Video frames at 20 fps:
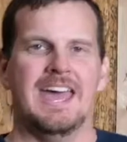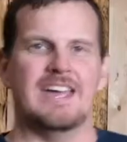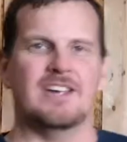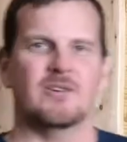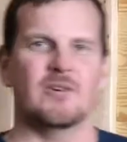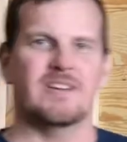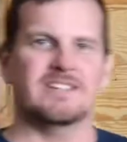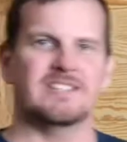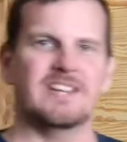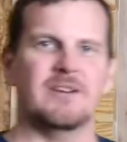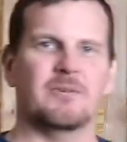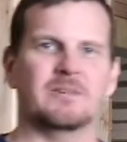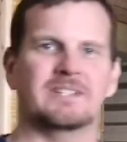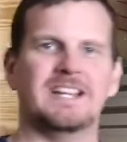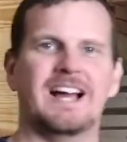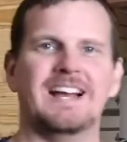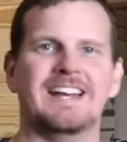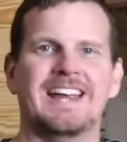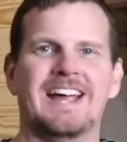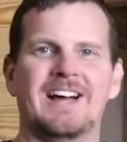Chris here with
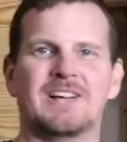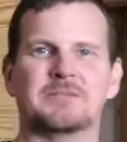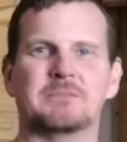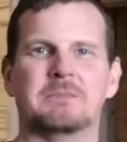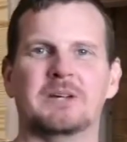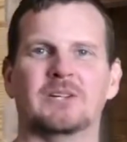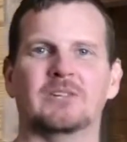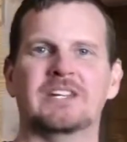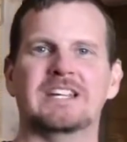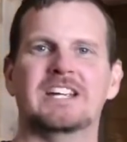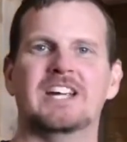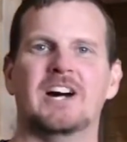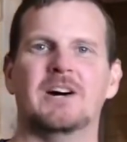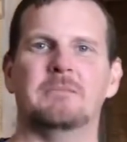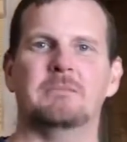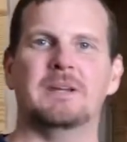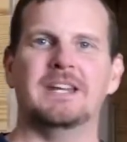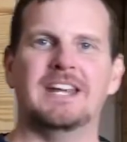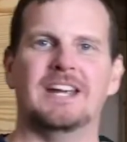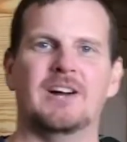Tiny House Building
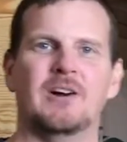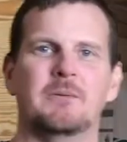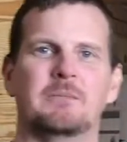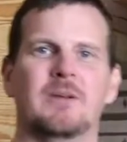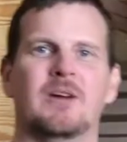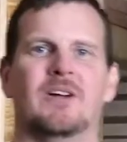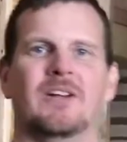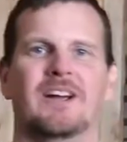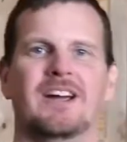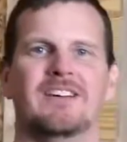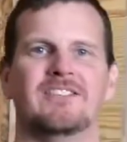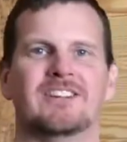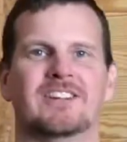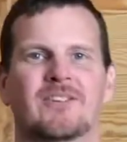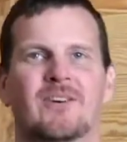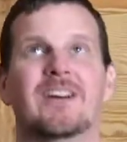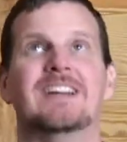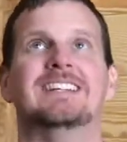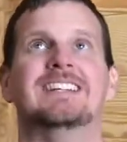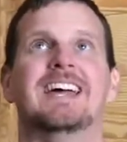Company. I hope y'all are having a
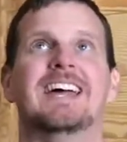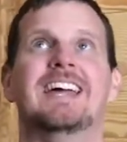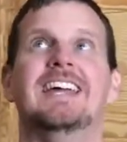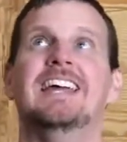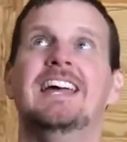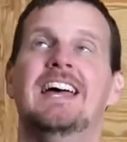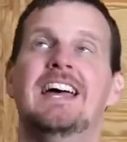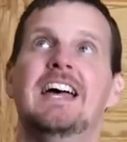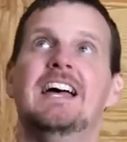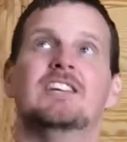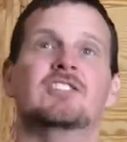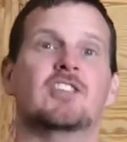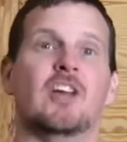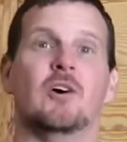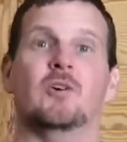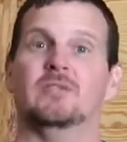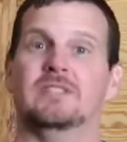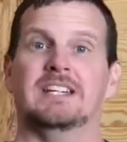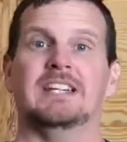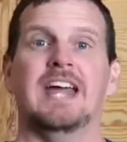great day. So
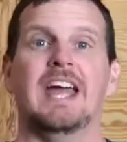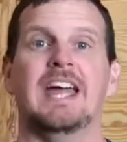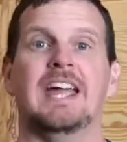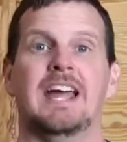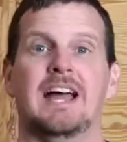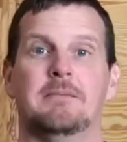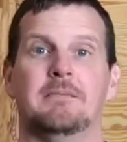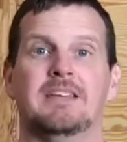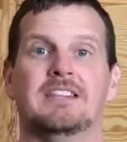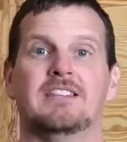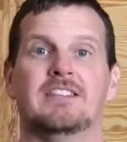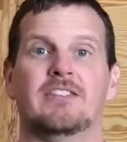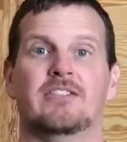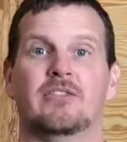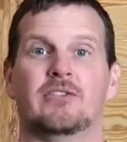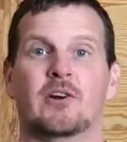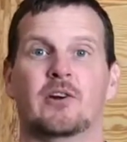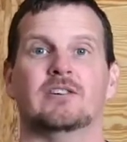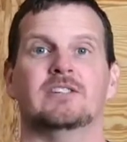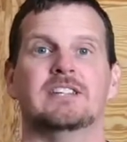today I'm in the
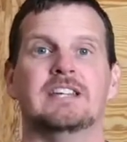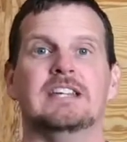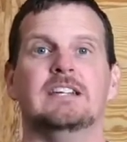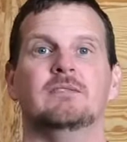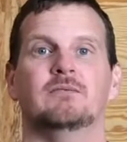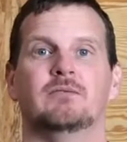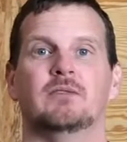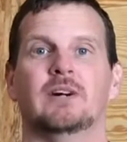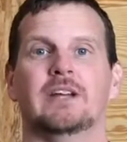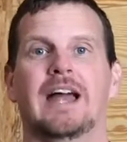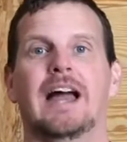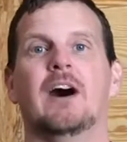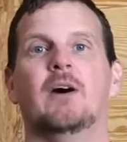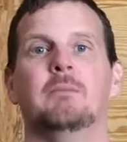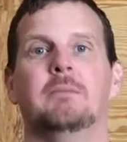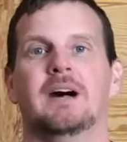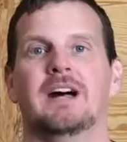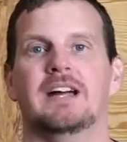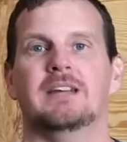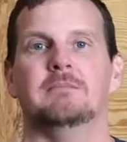13-foot
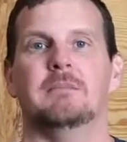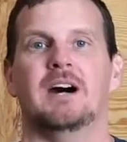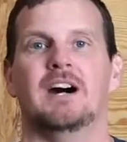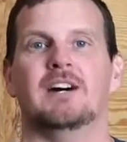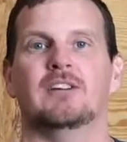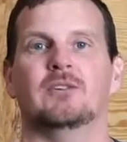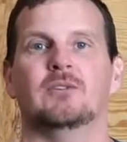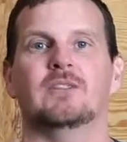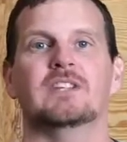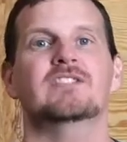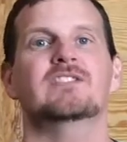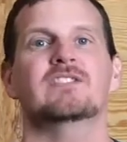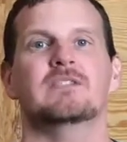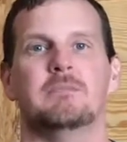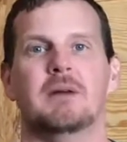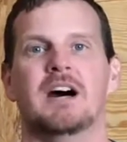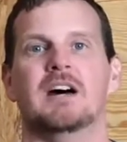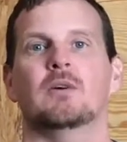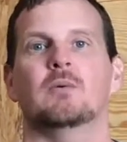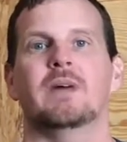Alpine model. This is a
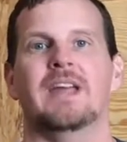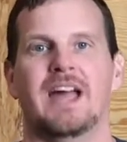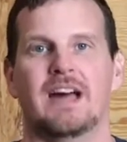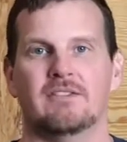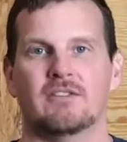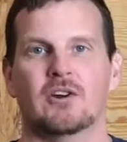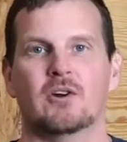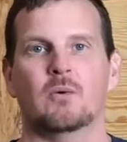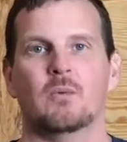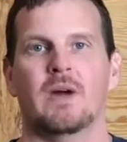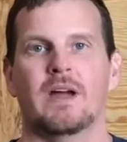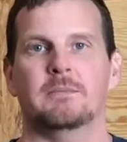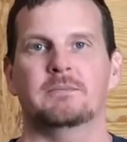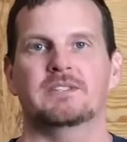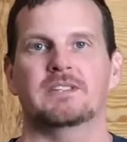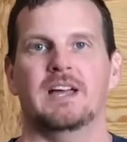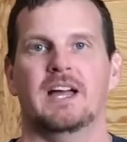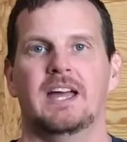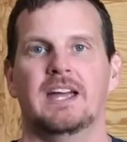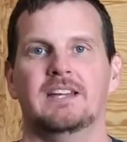model we have on our
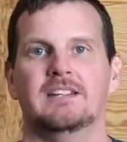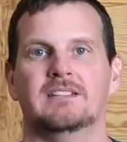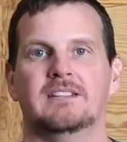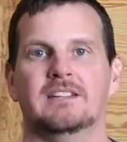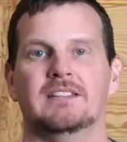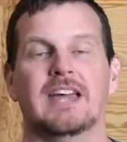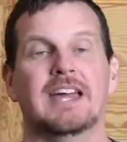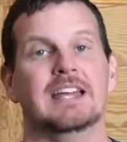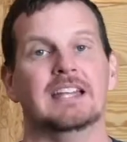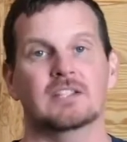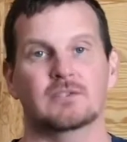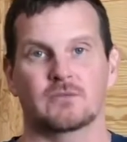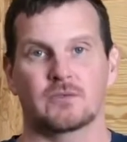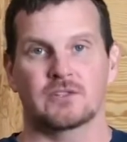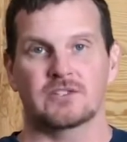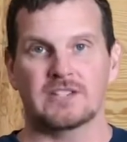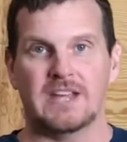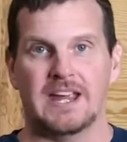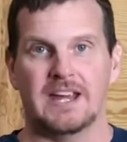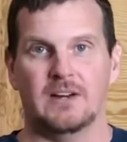website that is for
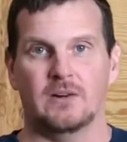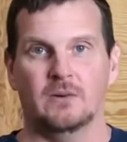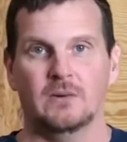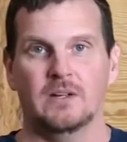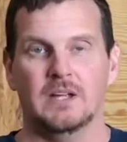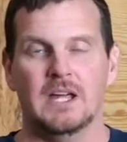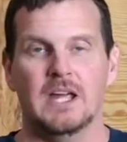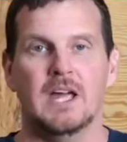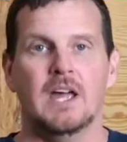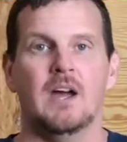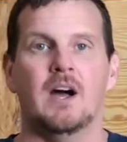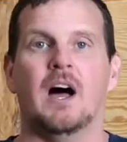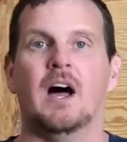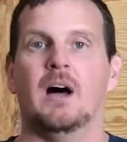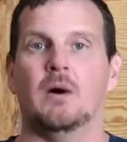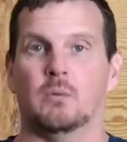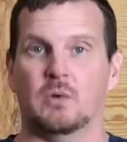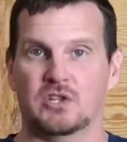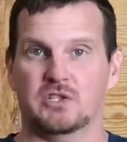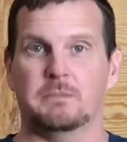sale.
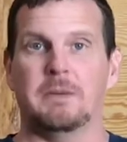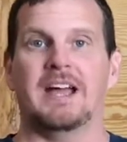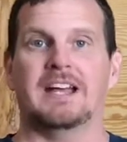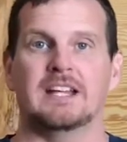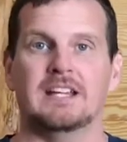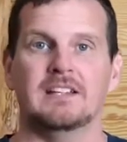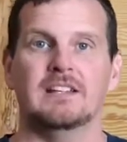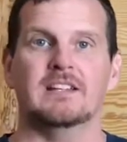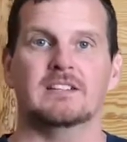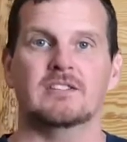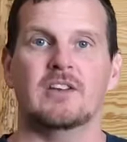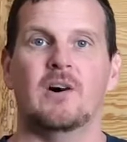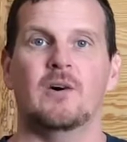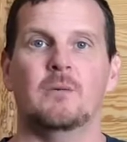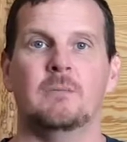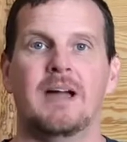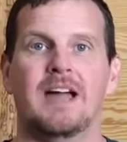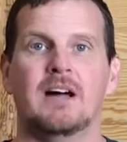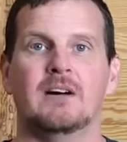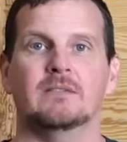We're speccing this home
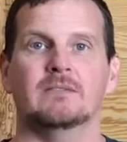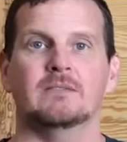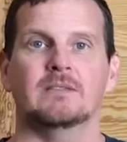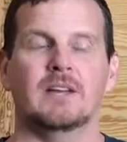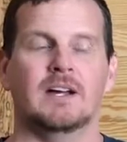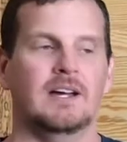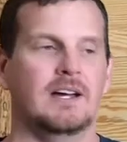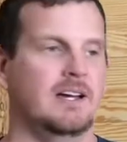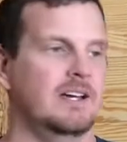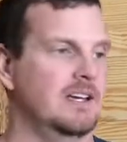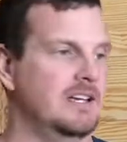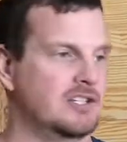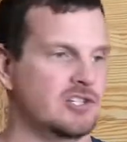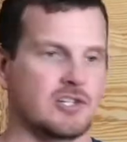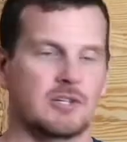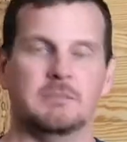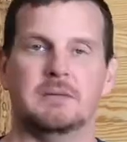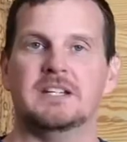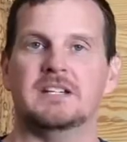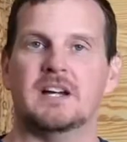out. It should
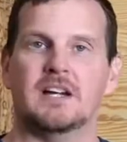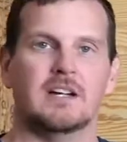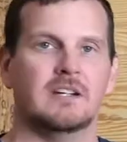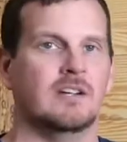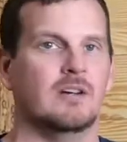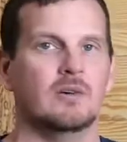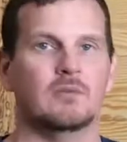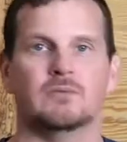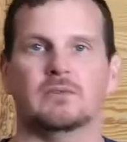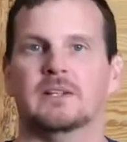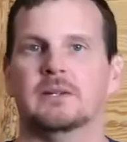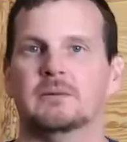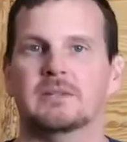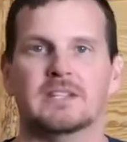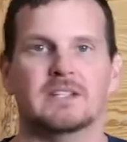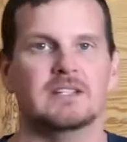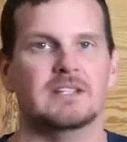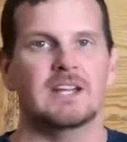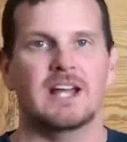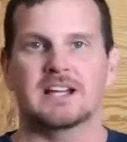be done hopefully within
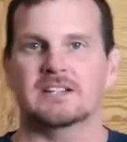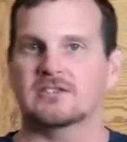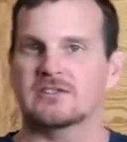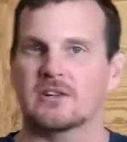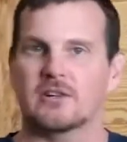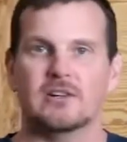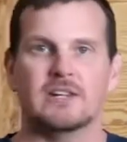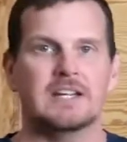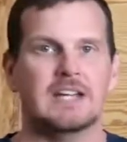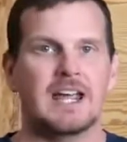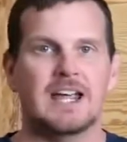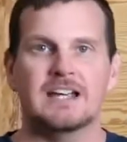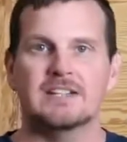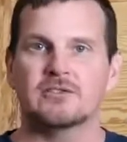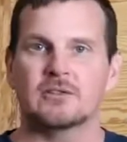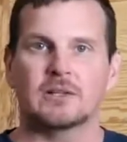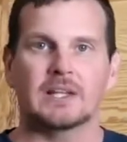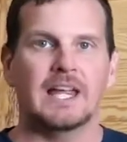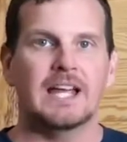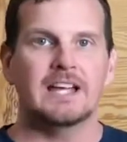the next 30 days or
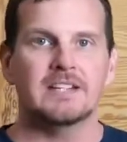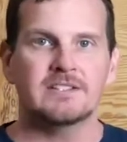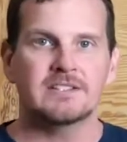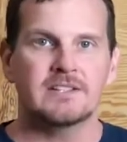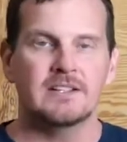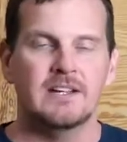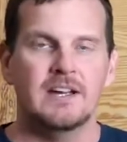less.